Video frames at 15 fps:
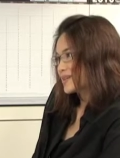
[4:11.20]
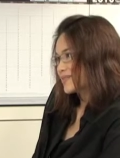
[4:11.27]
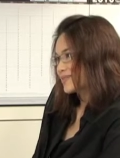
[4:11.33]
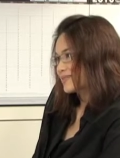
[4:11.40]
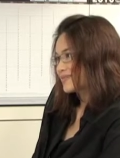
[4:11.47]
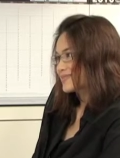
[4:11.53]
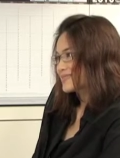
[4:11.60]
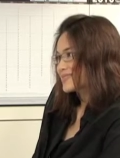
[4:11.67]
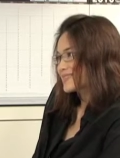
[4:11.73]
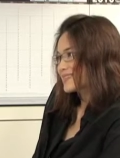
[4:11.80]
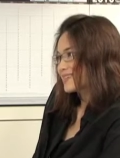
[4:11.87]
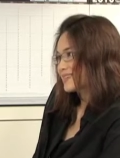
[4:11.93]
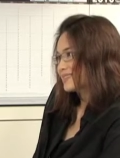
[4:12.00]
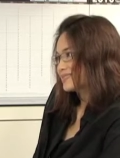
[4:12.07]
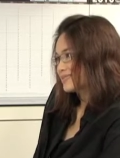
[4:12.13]
months,
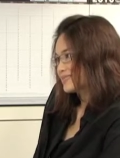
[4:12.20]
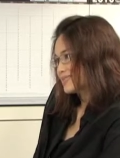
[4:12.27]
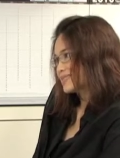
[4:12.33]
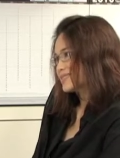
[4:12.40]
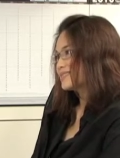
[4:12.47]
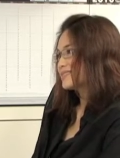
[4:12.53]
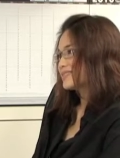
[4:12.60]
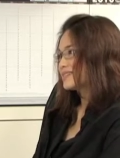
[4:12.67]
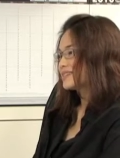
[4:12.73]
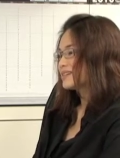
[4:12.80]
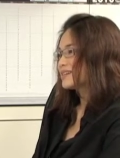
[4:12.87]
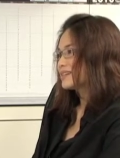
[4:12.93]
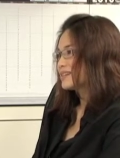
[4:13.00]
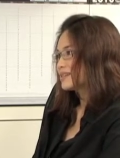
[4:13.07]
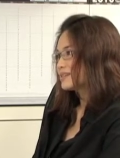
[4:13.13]
and
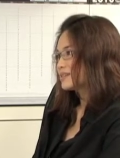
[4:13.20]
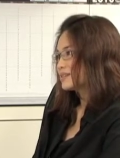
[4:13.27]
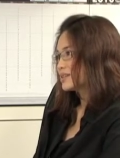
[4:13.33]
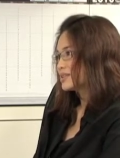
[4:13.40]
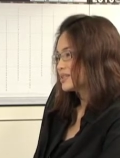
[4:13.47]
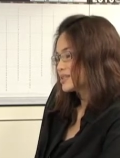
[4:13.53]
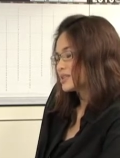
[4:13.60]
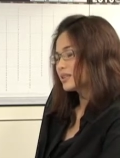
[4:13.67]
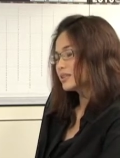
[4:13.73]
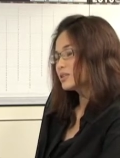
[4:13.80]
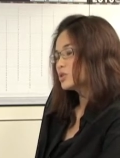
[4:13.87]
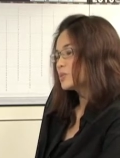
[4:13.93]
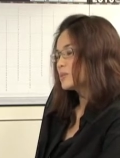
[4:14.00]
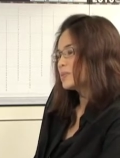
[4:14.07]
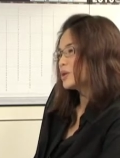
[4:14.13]
yeah, it's a
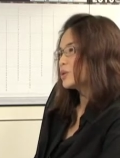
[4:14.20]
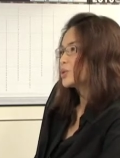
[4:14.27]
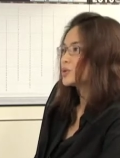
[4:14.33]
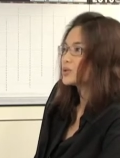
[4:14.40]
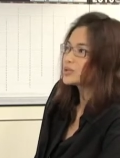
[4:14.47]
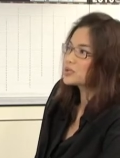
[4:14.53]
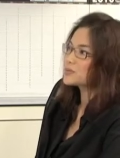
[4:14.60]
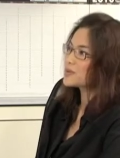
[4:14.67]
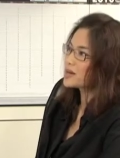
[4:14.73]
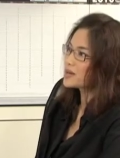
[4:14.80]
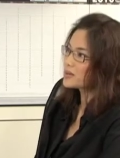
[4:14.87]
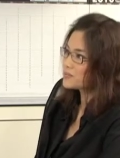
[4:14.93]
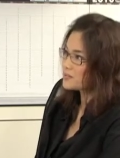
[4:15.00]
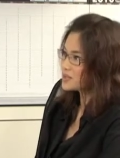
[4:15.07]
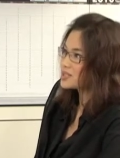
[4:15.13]
little bit beyond
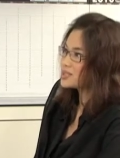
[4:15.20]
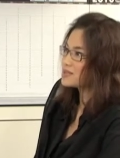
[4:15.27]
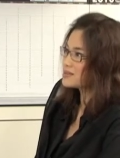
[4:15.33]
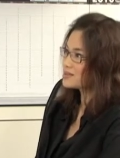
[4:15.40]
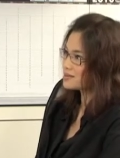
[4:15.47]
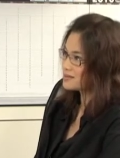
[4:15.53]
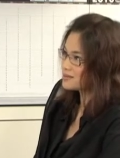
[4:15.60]
my budget.